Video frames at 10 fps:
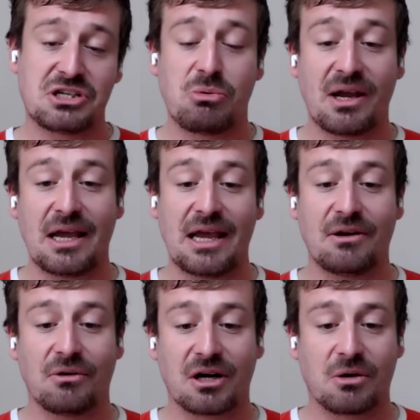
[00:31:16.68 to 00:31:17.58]
swinging
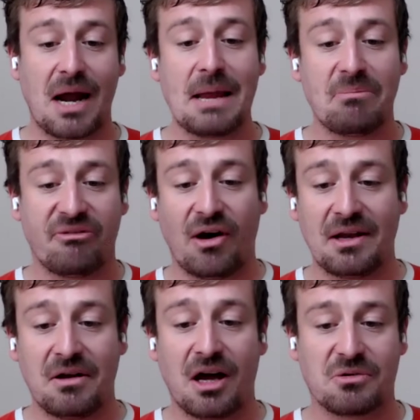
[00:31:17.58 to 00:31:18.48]
in on a
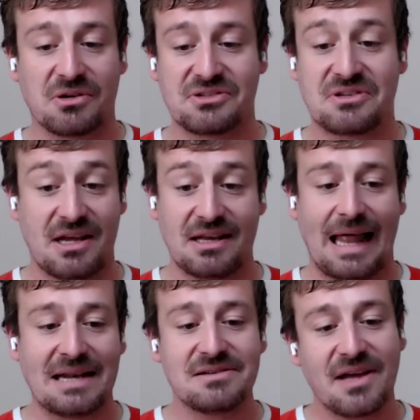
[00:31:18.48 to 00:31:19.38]
grapevine across the
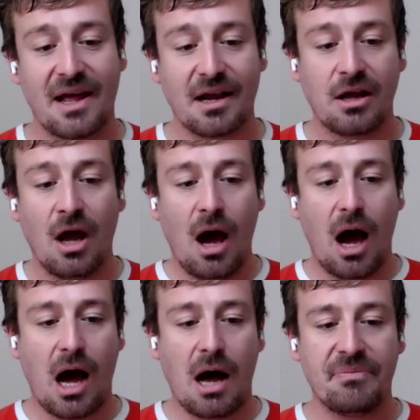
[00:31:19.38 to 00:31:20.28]
Atlantic.
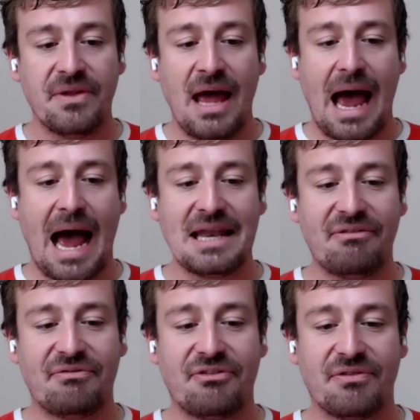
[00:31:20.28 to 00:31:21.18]
And
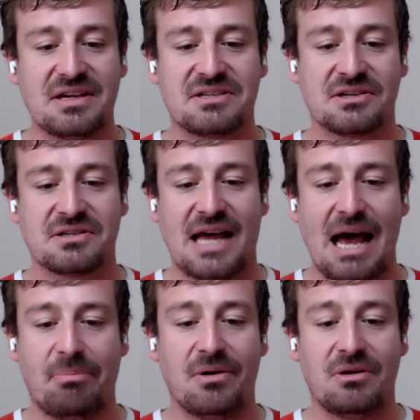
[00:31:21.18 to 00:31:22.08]
if this doesn't
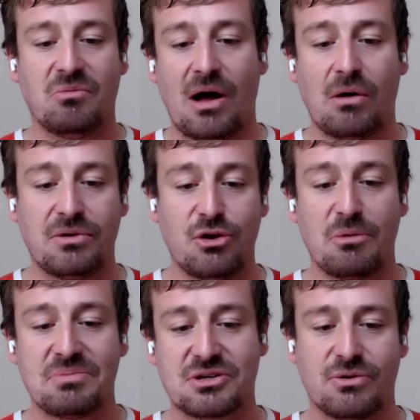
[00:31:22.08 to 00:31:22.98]
happen, well,
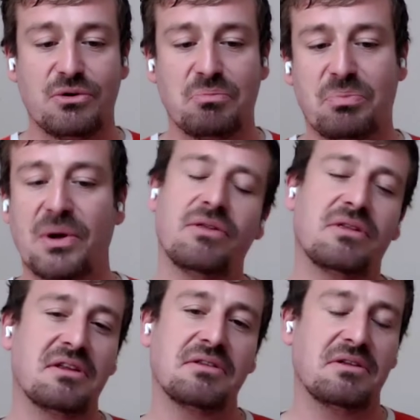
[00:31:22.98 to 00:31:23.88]
Europe's screwed.
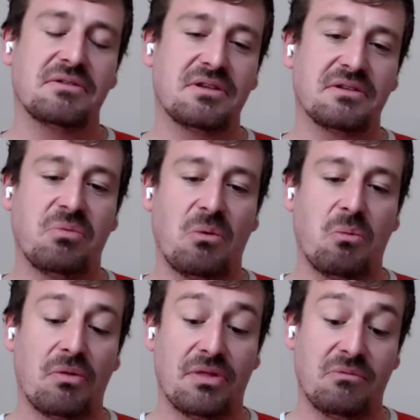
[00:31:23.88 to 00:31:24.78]
But
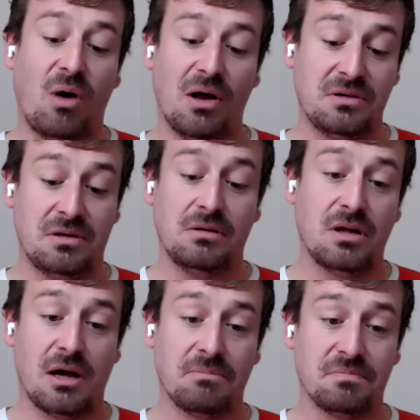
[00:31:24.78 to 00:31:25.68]
the
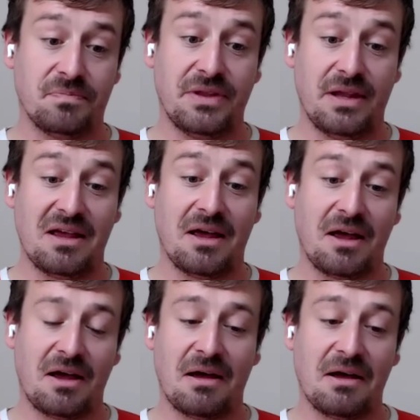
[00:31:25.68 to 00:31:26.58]
one
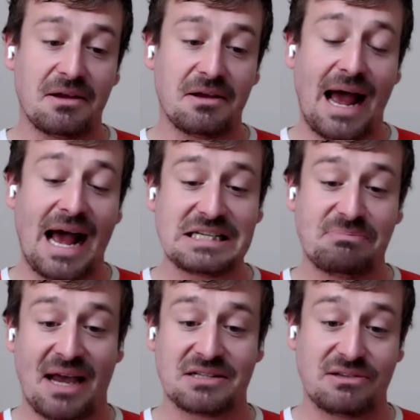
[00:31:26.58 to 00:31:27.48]

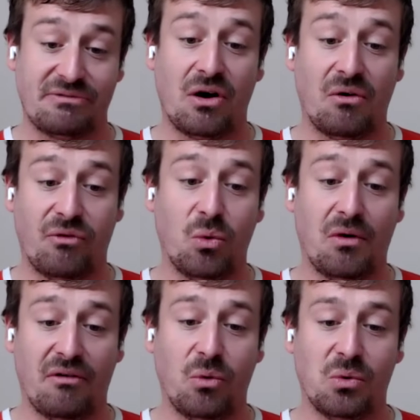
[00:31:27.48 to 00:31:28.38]
aspect of
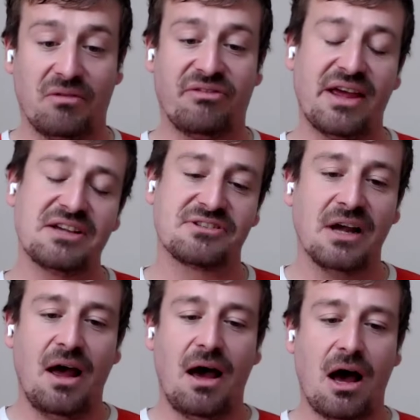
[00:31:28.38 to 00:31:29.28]
all of this